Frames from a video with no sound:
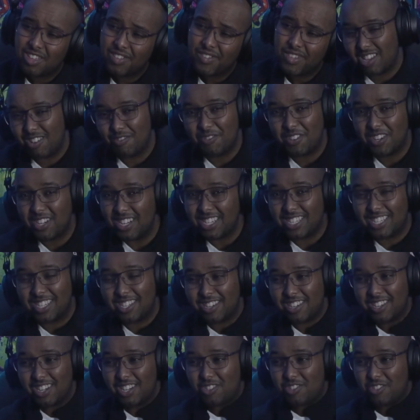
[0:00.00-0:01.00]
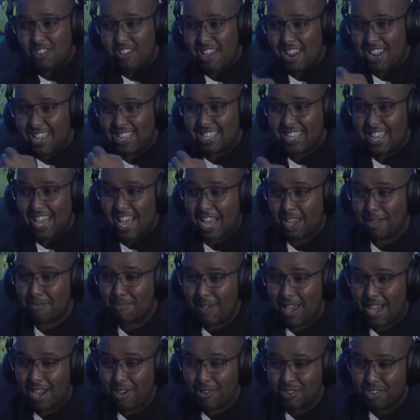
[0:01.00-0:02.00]
What is he gonna try to attack
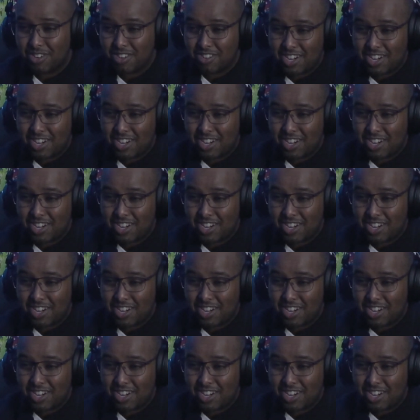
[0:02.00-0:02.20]
Powder